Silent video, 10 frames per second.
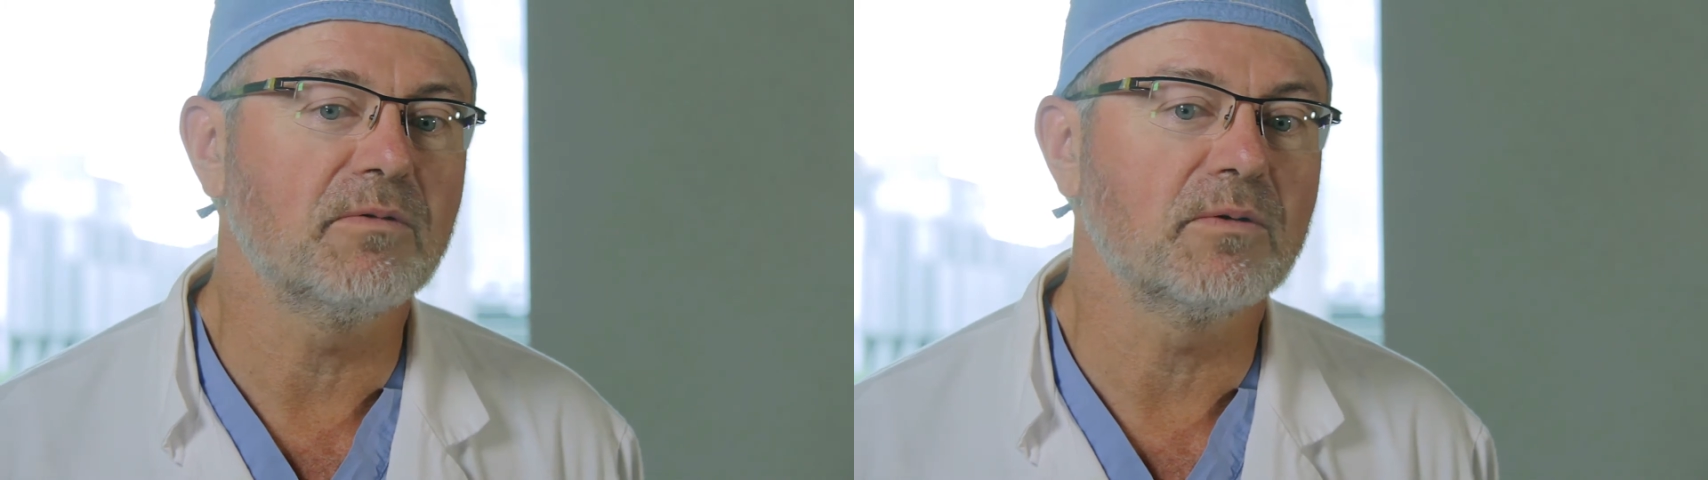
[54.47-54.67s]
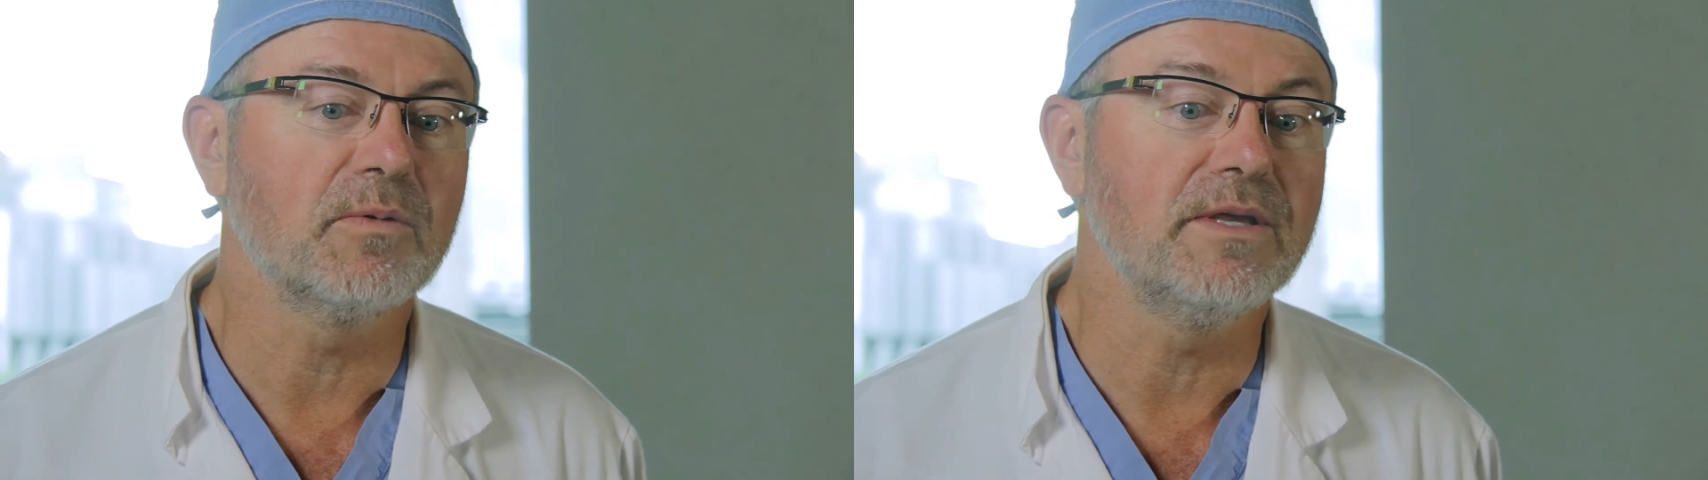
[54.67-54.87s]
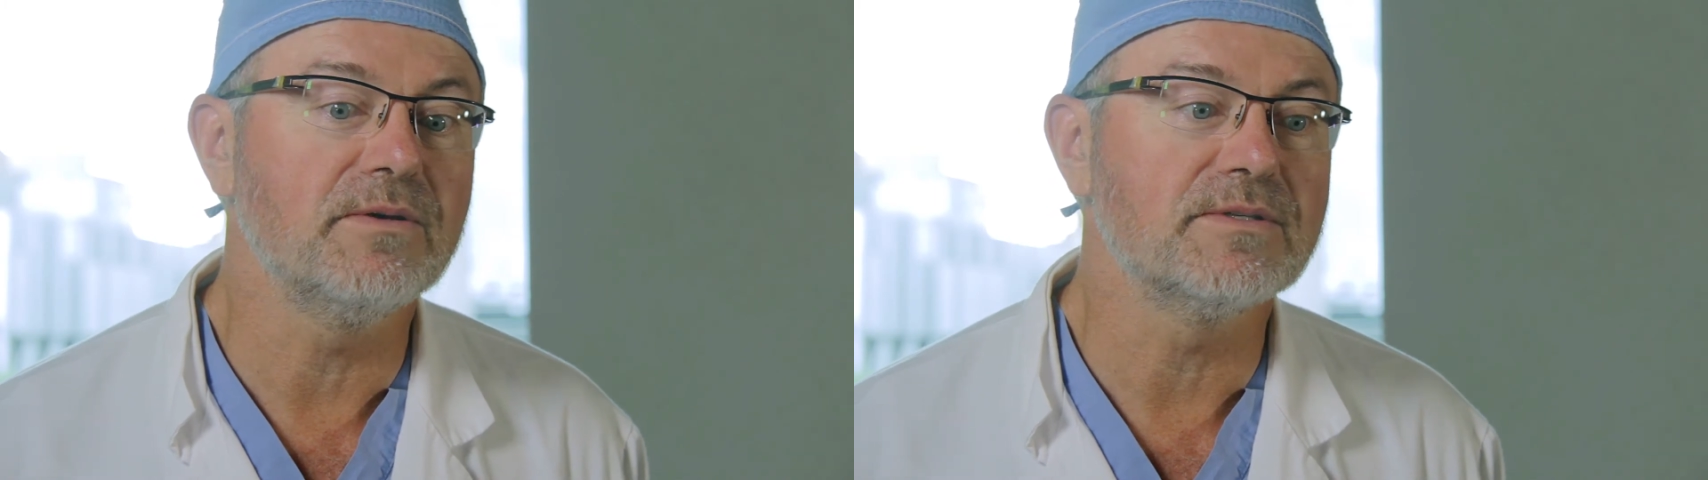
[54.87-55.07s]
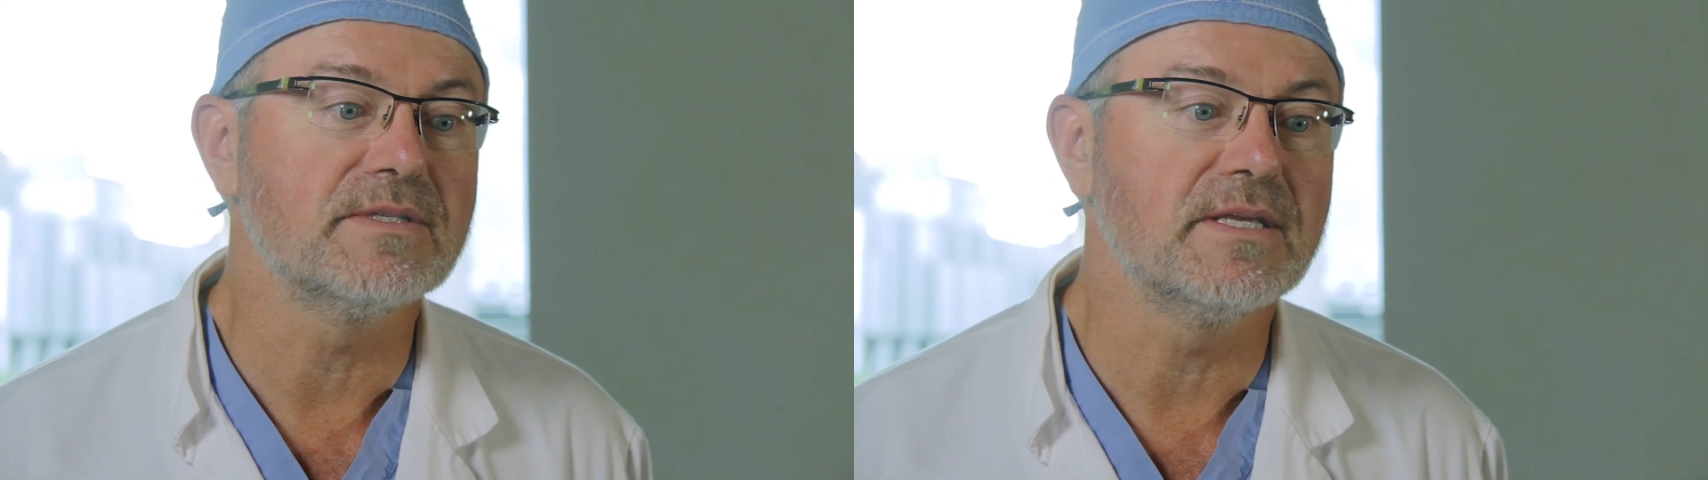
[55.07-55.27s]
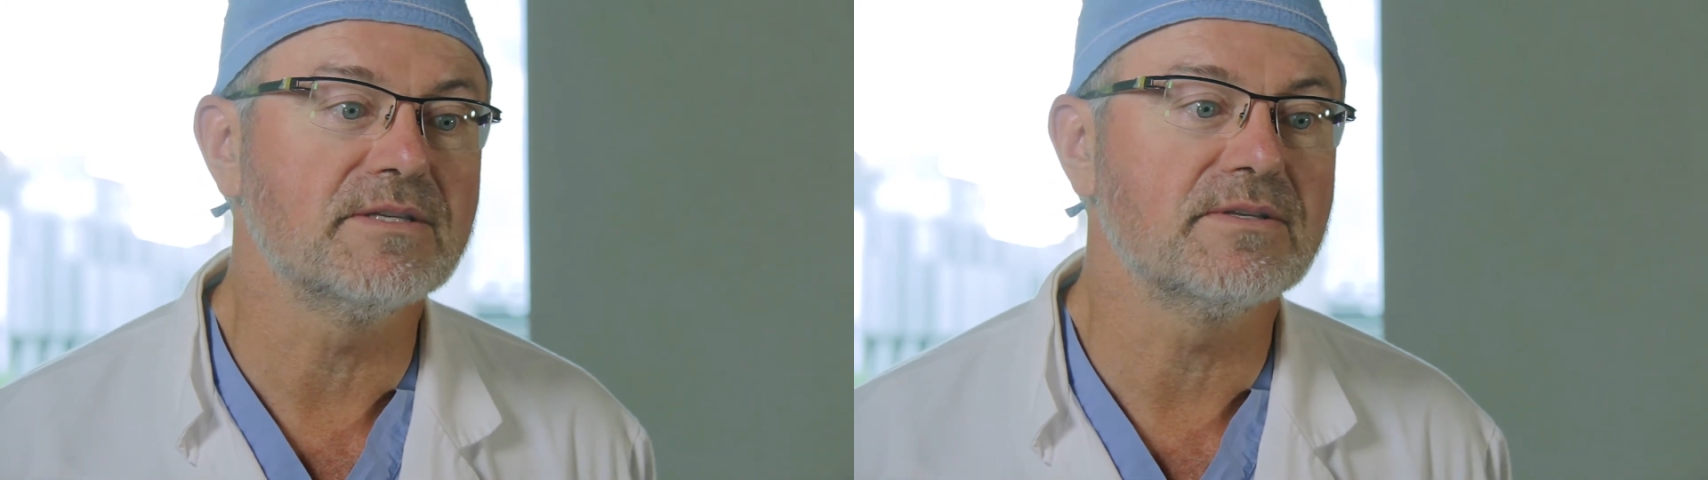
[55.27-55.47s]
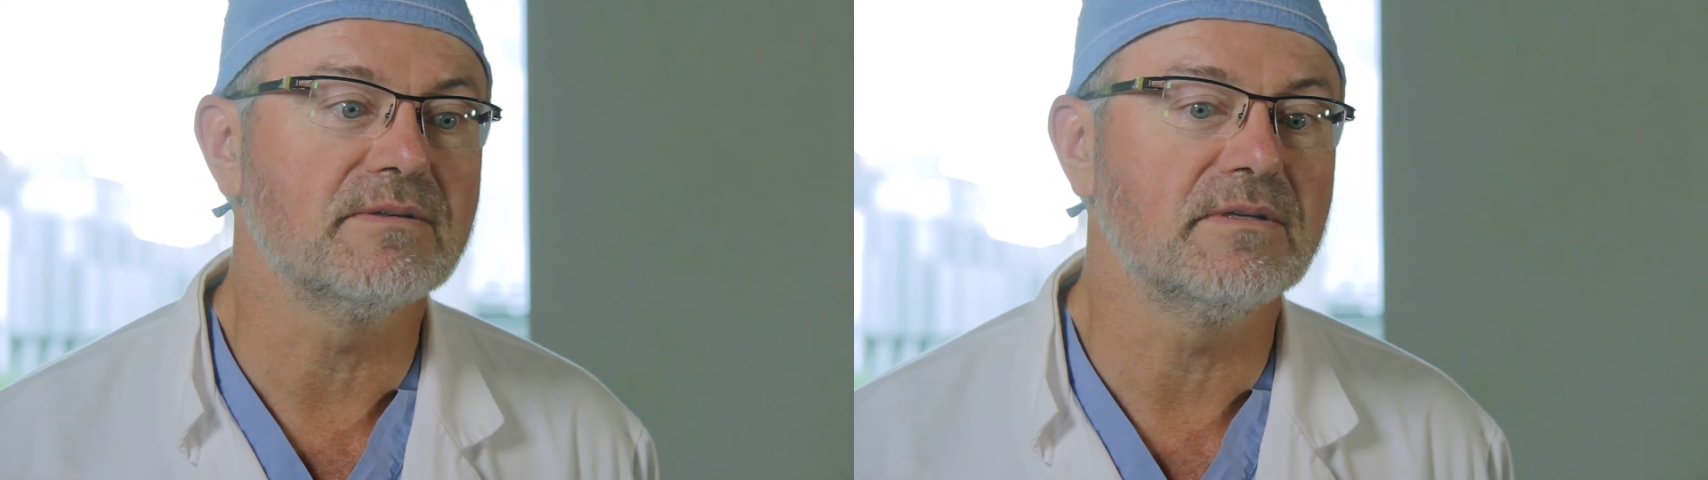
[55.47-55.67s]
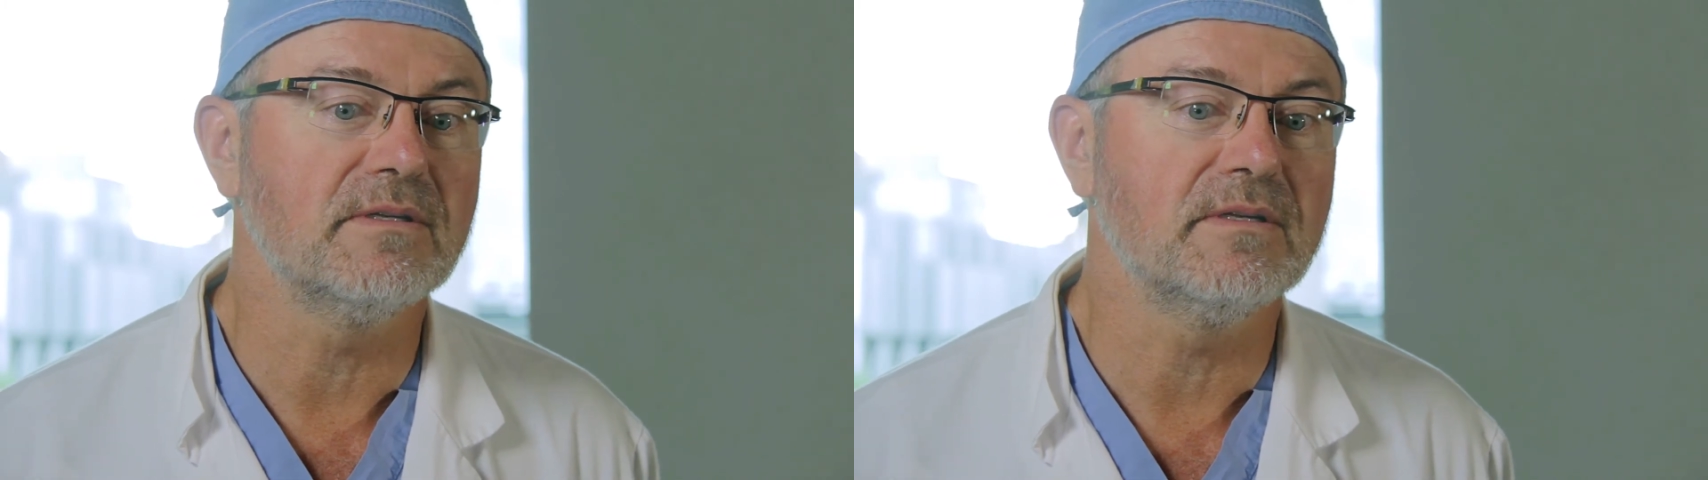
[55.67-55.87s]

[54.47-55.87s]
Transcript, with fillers: where we use these